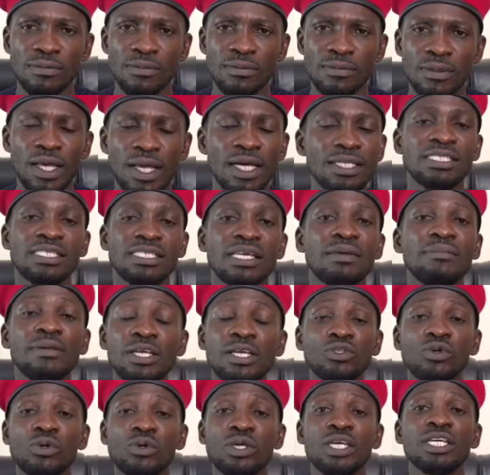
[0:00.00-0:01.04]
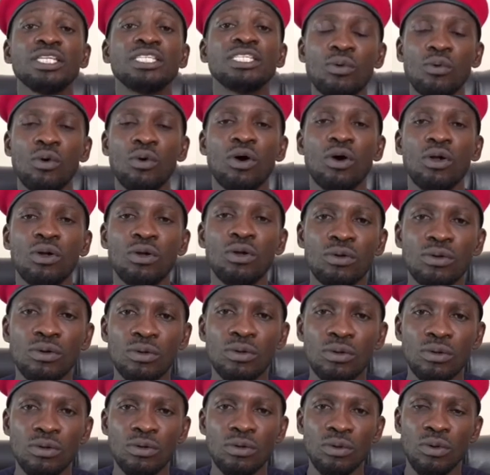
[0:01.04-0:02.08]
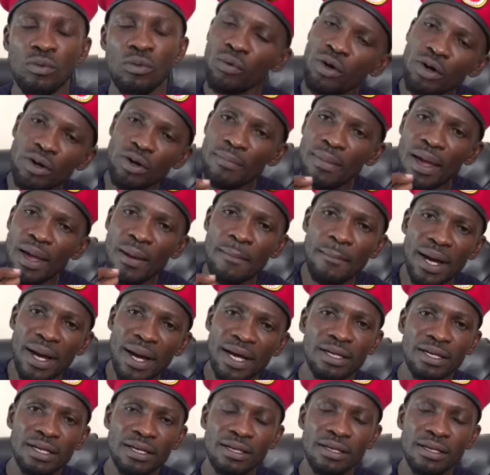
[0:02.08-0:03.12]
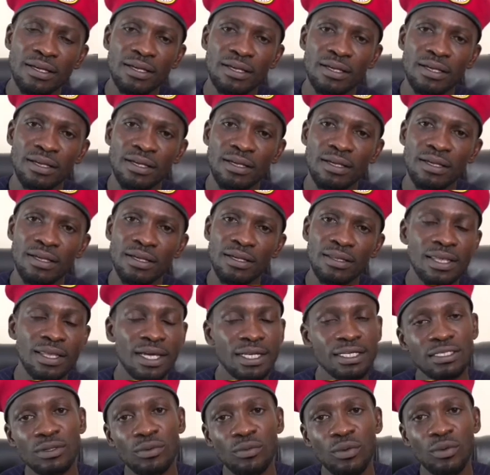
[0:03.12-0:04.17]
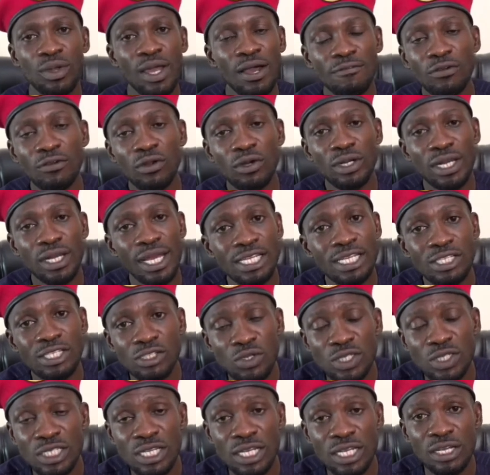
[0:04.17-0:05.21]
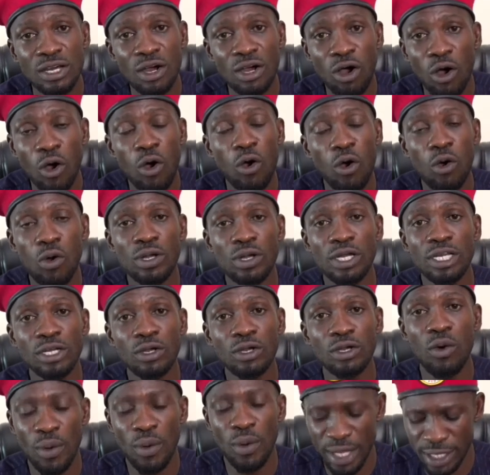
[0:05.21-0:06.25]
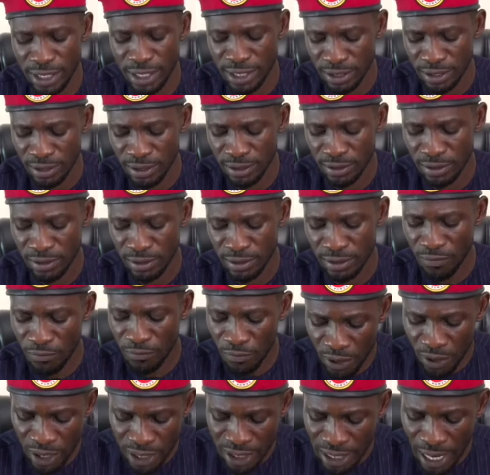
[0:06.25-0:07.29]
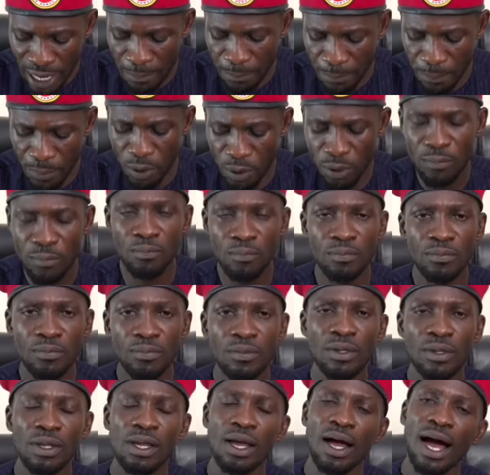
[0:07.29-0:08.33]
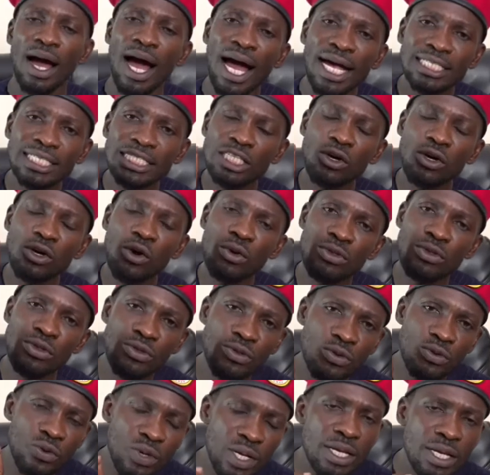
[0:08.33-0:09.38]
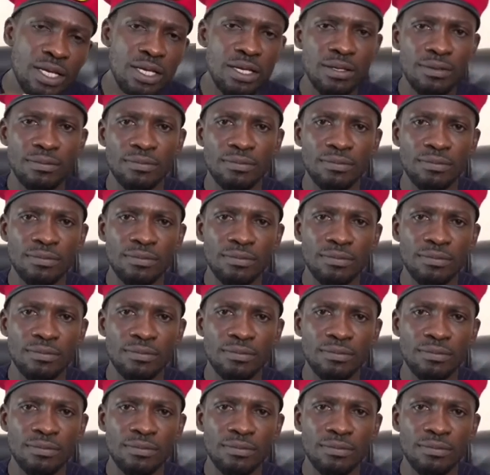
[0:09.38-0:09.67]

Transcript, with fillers: and seeming to hit a wall, we remembered that we have not exhausted all legal ways. For example, Article 3.